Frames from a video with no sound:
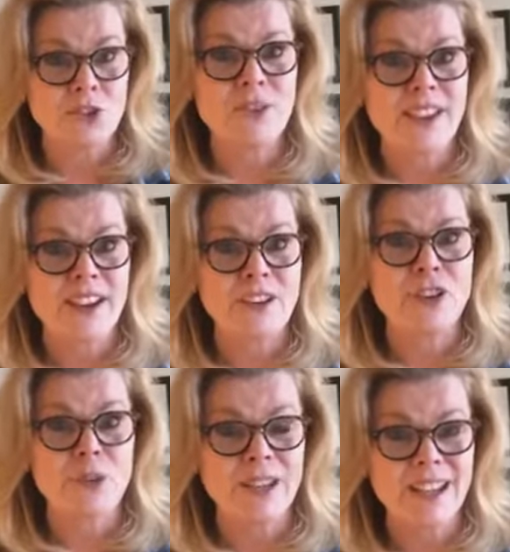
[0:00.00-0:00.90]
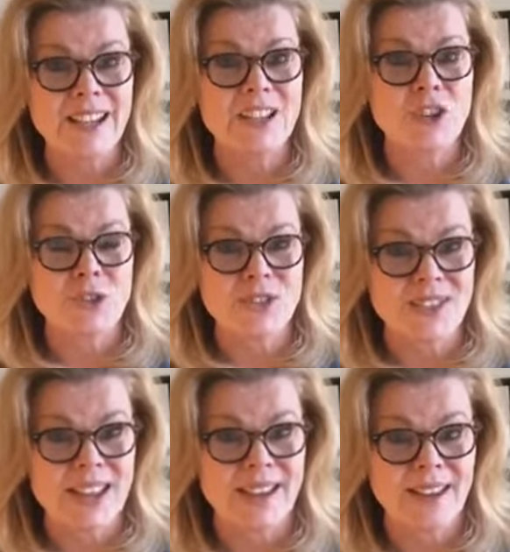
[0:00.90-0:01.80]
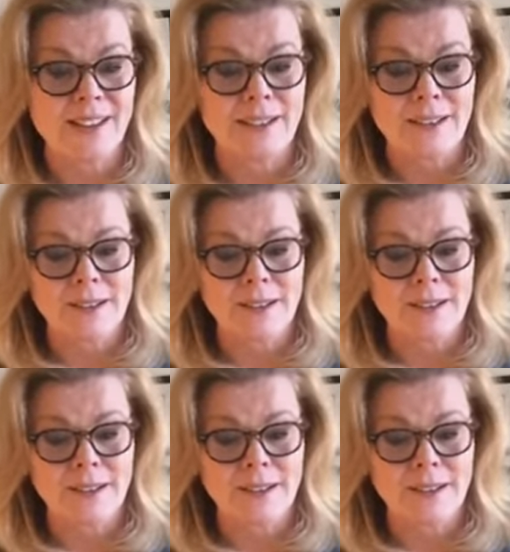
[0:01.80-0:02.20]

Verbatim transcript: you're there, you're in it, you're staying.